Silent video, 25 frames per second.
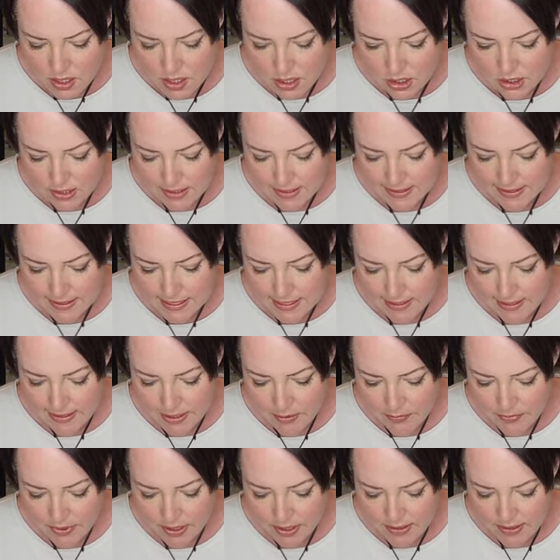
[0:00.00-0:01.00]
just lightly
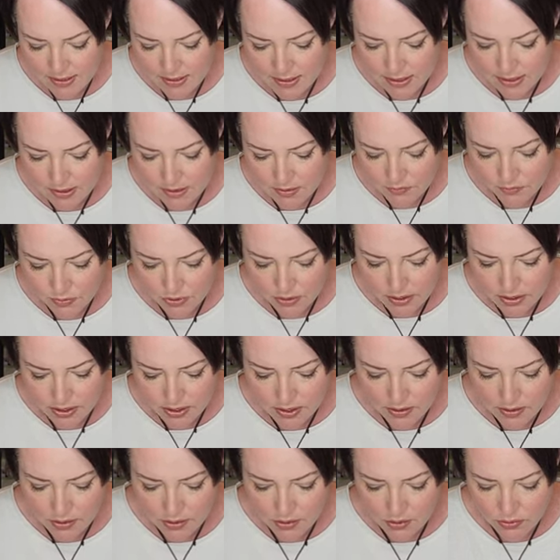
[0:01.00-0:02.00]
pressing, working
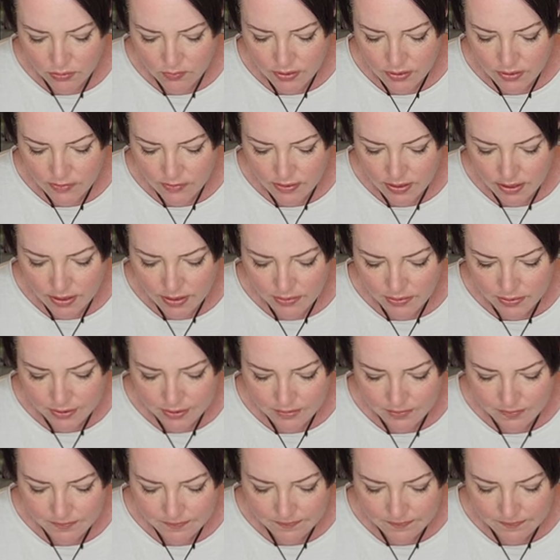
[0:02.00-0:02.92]
it all the way around,